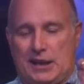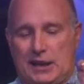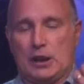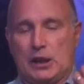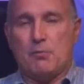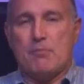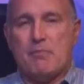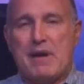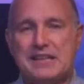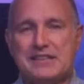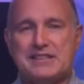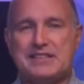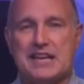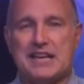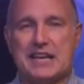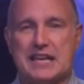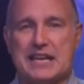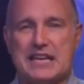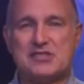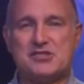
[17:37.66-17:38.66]

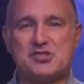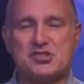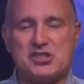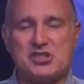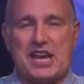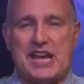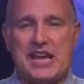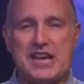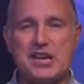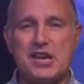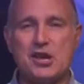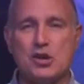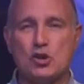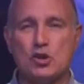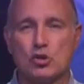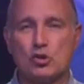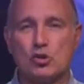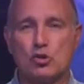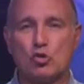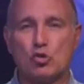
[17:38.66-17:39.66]
Lamenting is taking
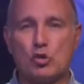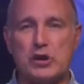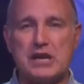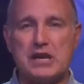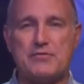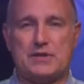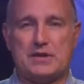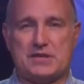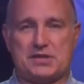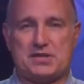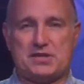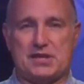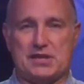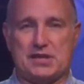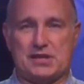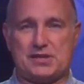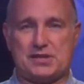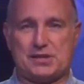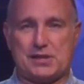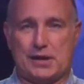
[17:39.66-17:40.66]
your
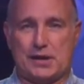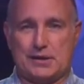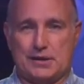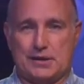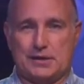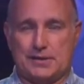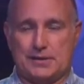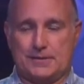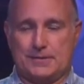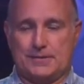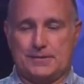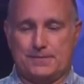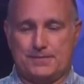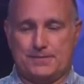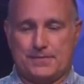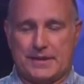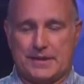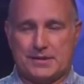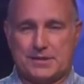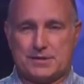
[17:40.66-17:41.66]
grievances
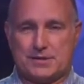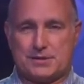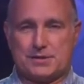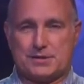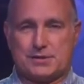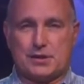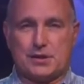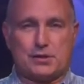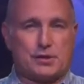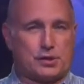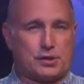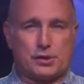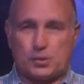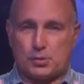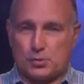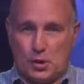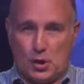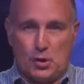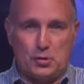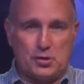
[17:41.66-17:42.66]
to the
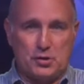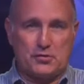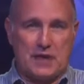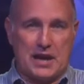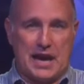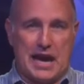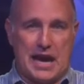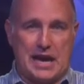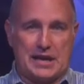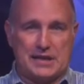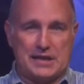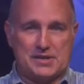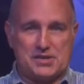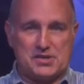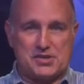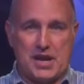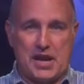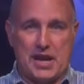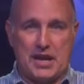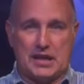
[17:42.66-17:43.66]
throne of God and
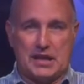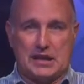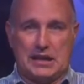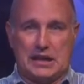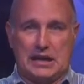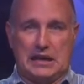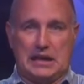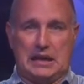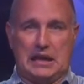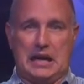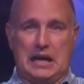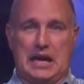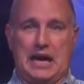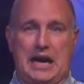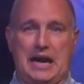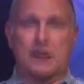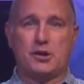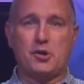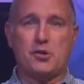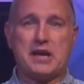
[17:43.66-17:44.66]
saying,
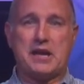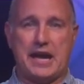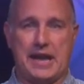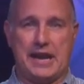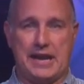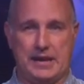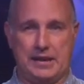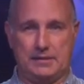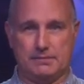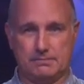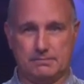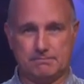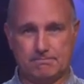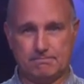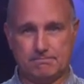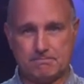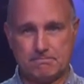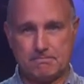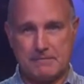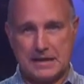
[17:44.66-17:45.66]
I don't get it.
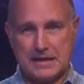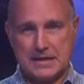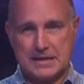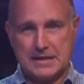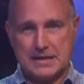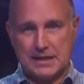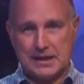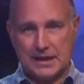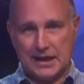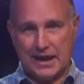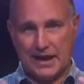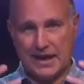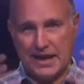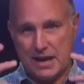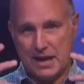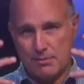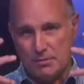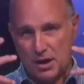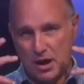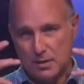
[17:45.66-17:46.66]

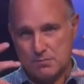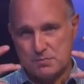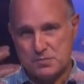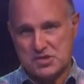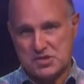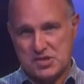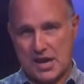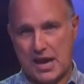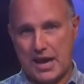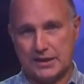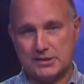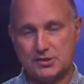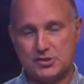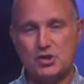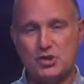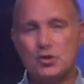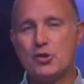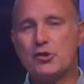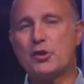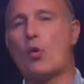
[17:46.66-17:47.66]
I am upset.
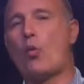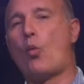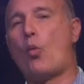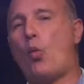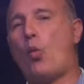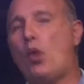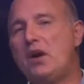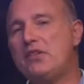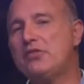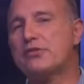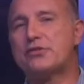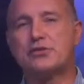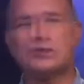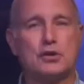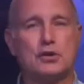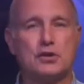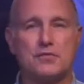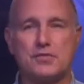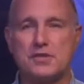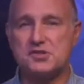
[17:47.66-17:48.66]
Do you know that one
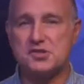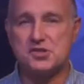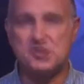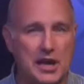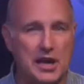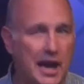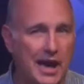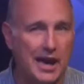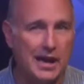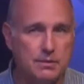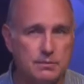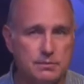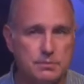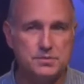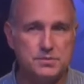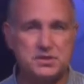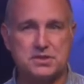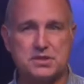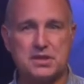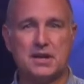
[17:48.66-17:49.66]
third of the
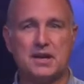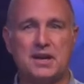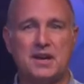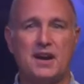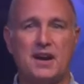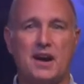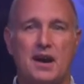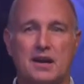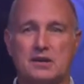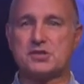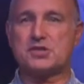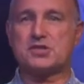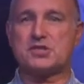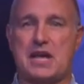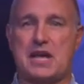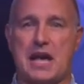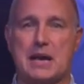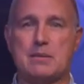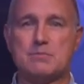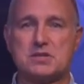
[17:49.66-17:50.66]
Psalms are
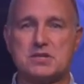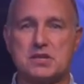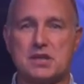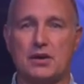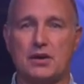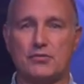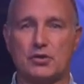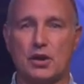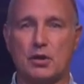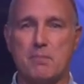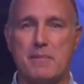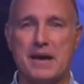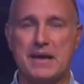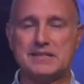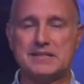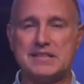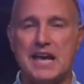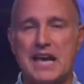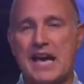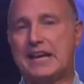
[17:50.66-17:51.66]
Psalms of
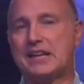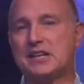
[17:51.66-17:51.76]
lament?